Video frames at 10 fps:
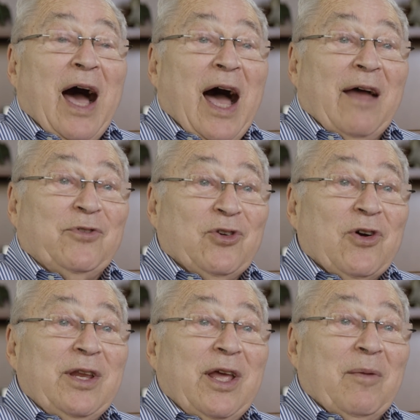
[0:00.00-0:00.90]
I've
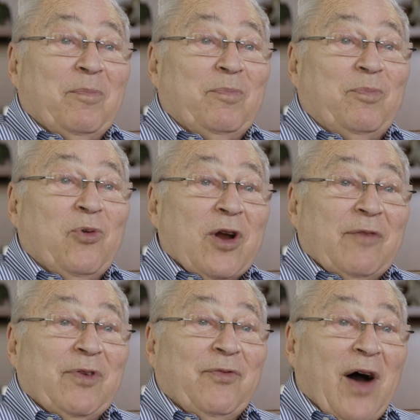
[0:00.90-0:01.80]
joined their board
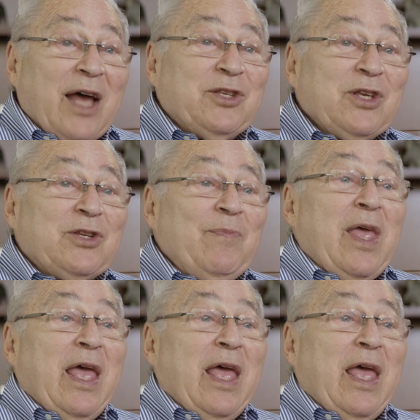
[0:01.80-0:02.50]
of advisors,